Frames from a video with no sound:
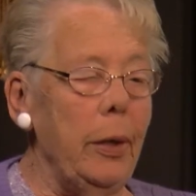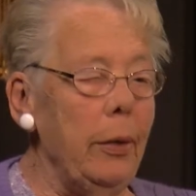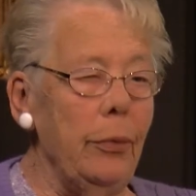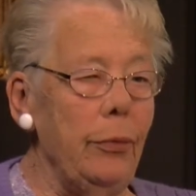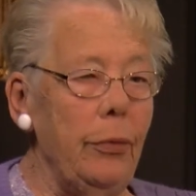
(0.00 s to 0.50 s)

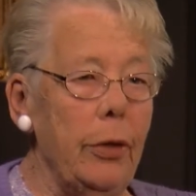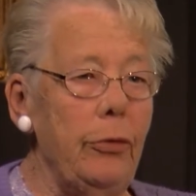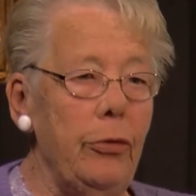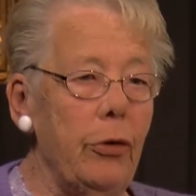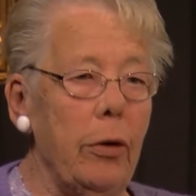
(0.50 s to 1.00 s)
used this
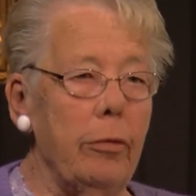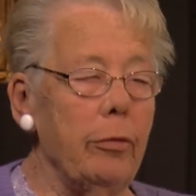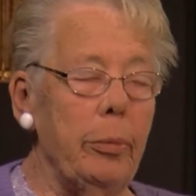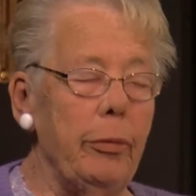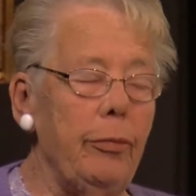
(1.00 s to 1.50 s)
genre
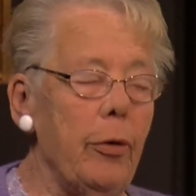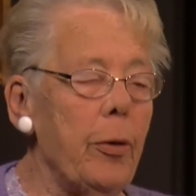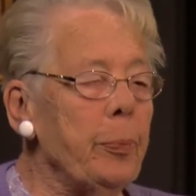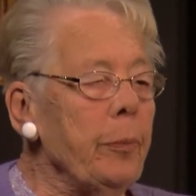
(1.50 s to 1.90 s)
before,